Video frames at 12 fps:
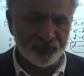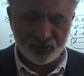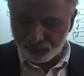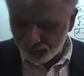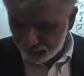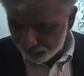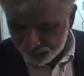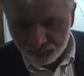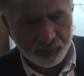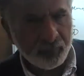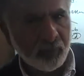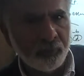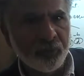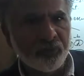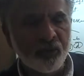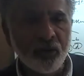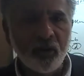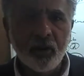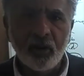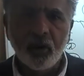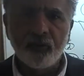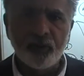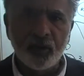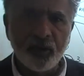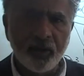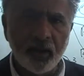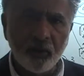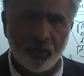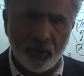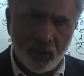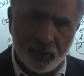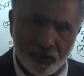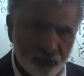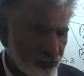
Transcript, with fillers: Just make up simple numbers if you're in doubt, and just